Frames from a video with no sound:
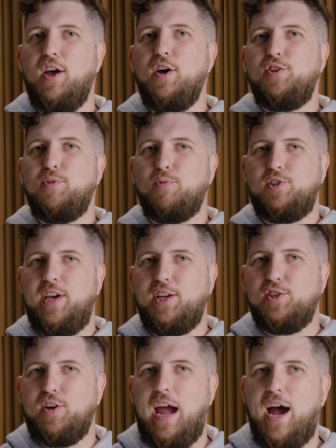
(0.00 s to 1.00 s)
to protect
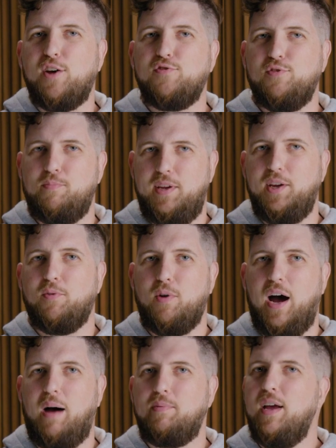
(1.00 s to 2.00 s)
your house from being
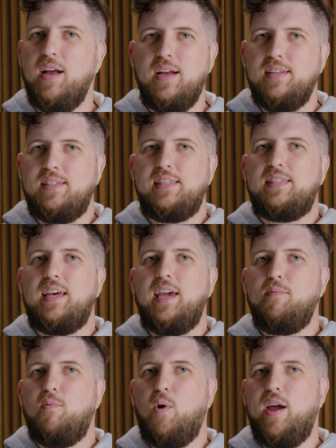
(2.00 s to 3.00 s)
robbed, it's the
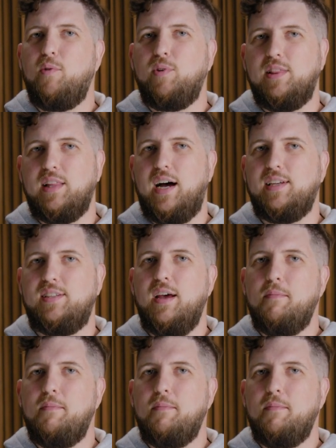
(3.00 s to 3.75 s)
same way with lust.